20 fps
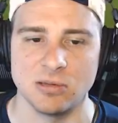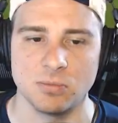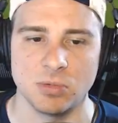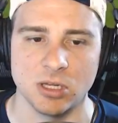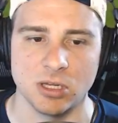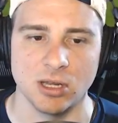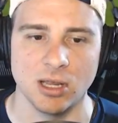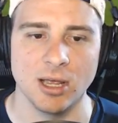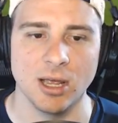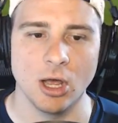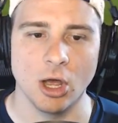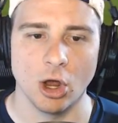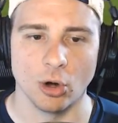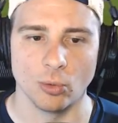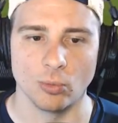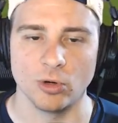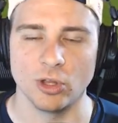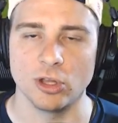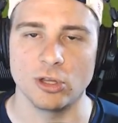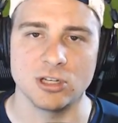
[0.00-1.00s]
be a
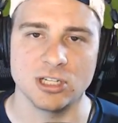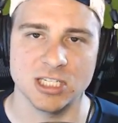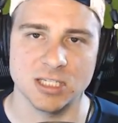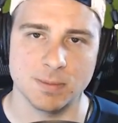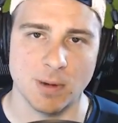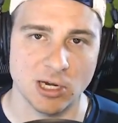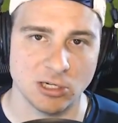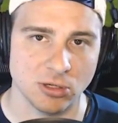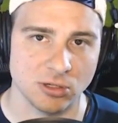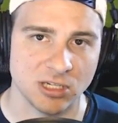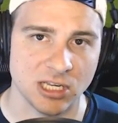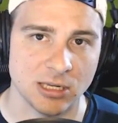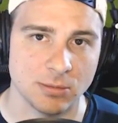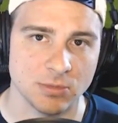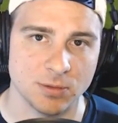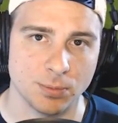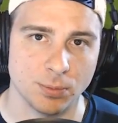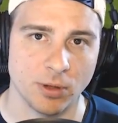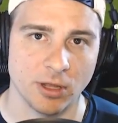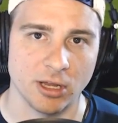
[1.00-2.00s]
really good special
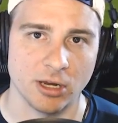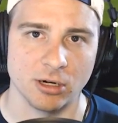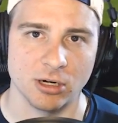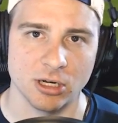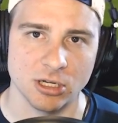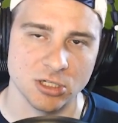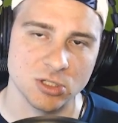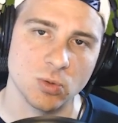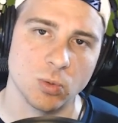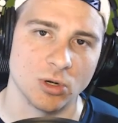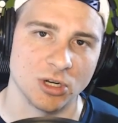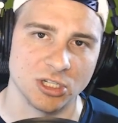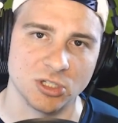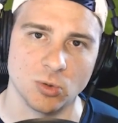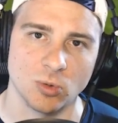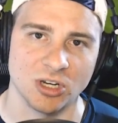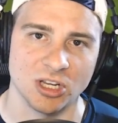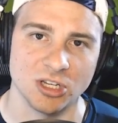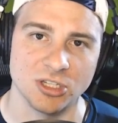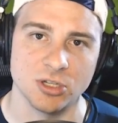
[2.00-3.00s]
teams player in
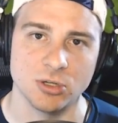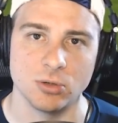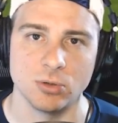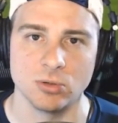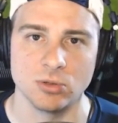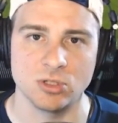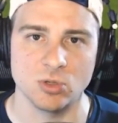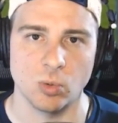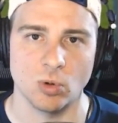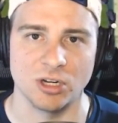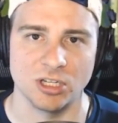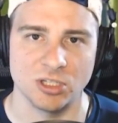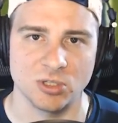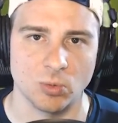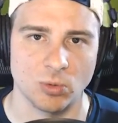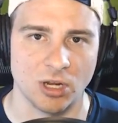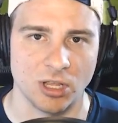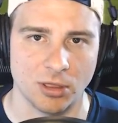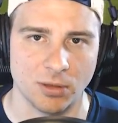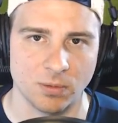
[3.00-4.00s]
2022,
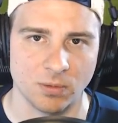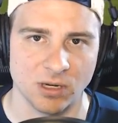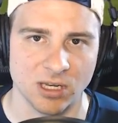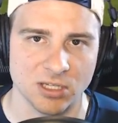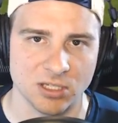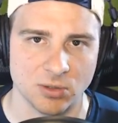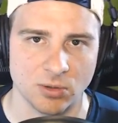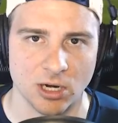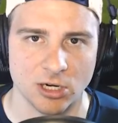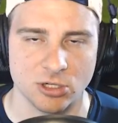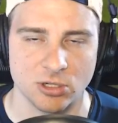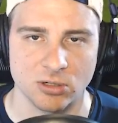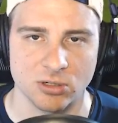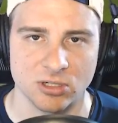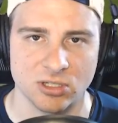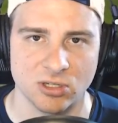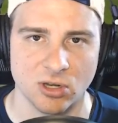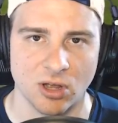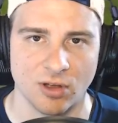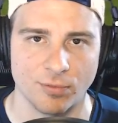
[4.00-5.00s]
2023 as a
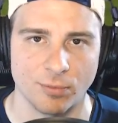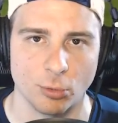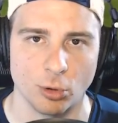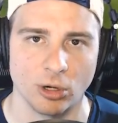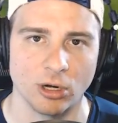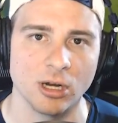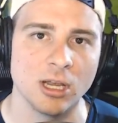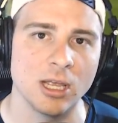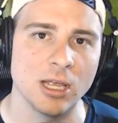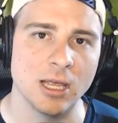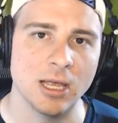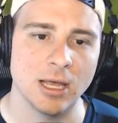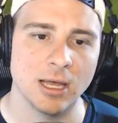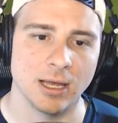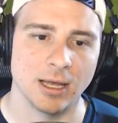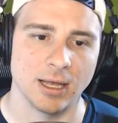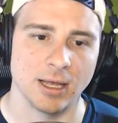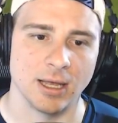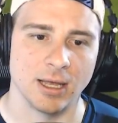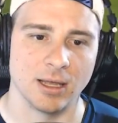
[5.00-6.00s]
redshirt sophomore.
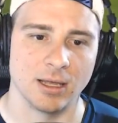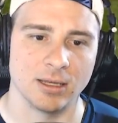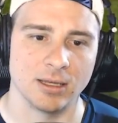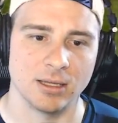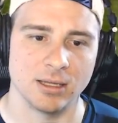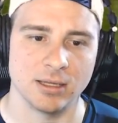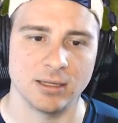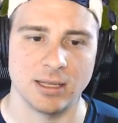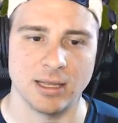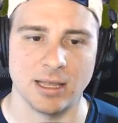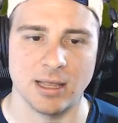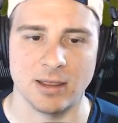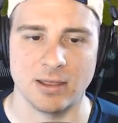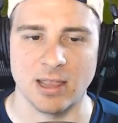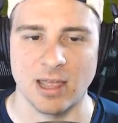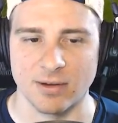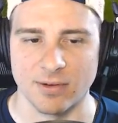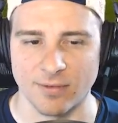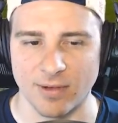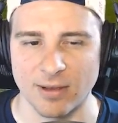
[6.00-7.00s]
And
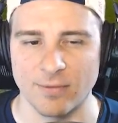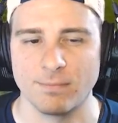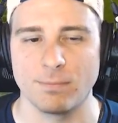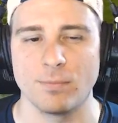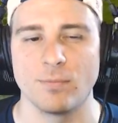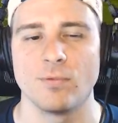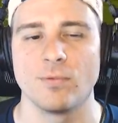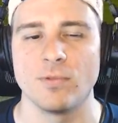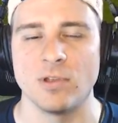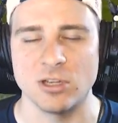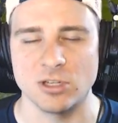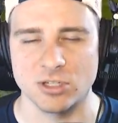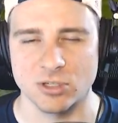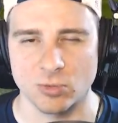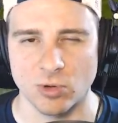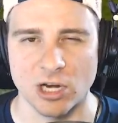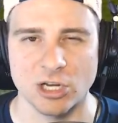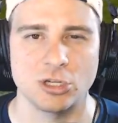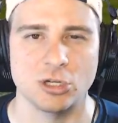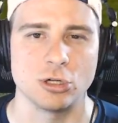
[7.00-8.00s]
then his
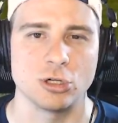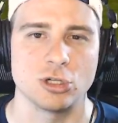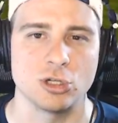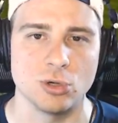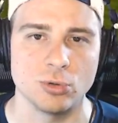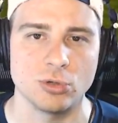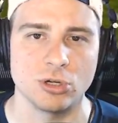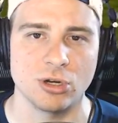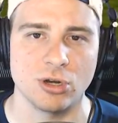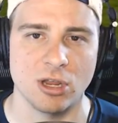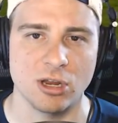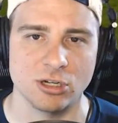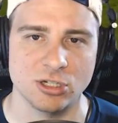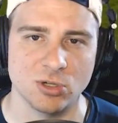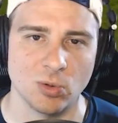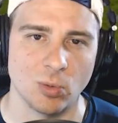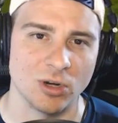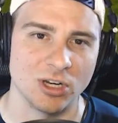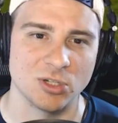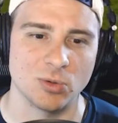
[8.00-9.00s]
redshirt junior year,
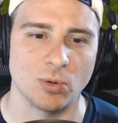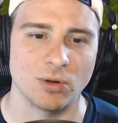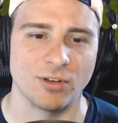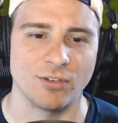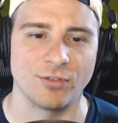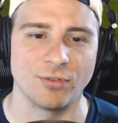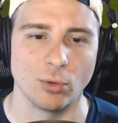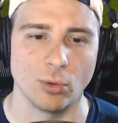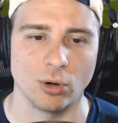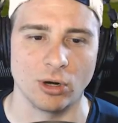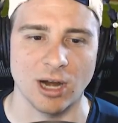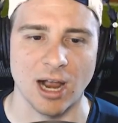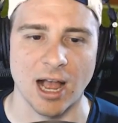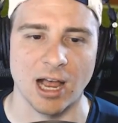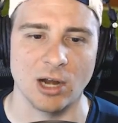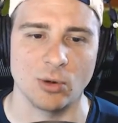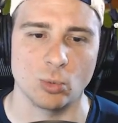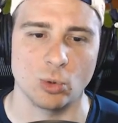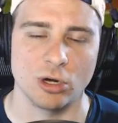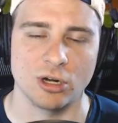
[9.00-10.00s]
2024
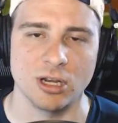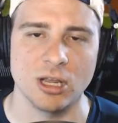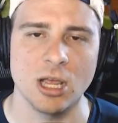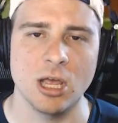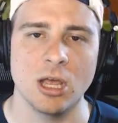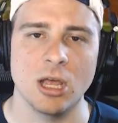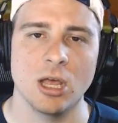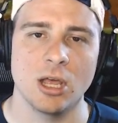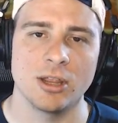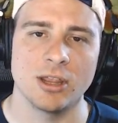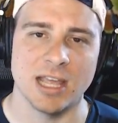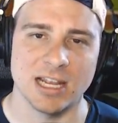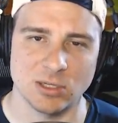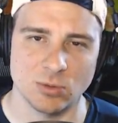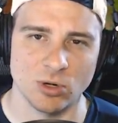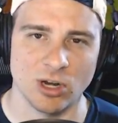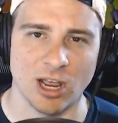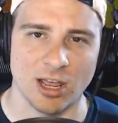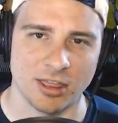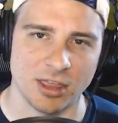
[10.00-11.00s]
onward, that's
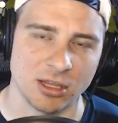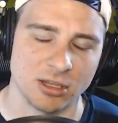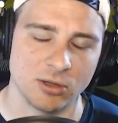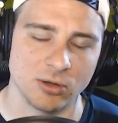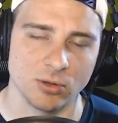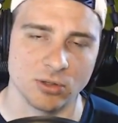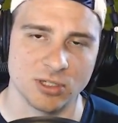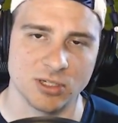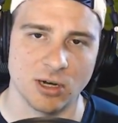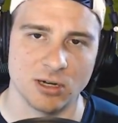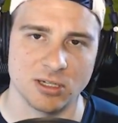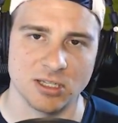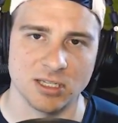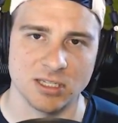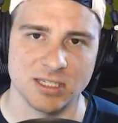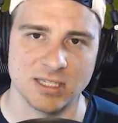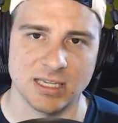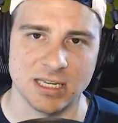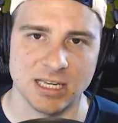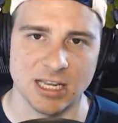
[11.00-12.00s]
when I think you'll start to
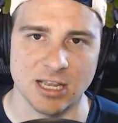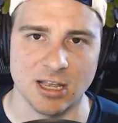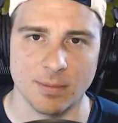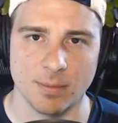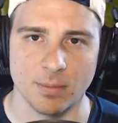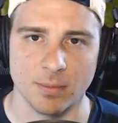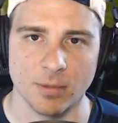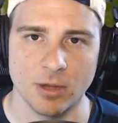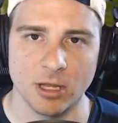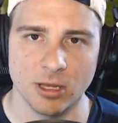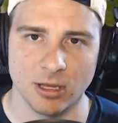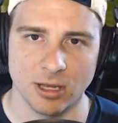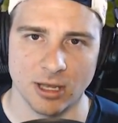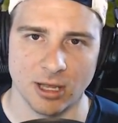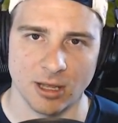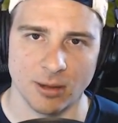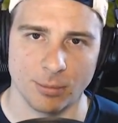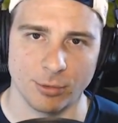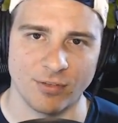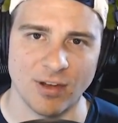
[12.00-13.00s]
see him
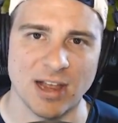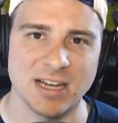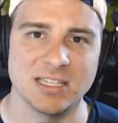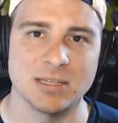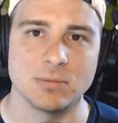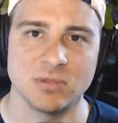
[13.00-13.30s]
provide some